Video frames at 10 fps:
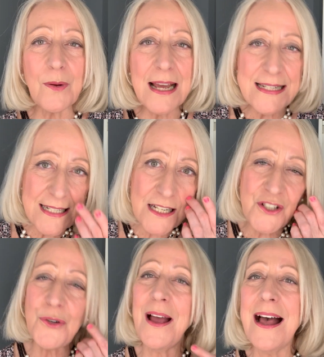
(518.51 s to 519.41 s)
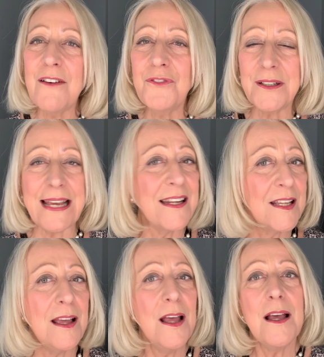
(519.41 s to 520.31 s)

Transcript: what ideas you have for getting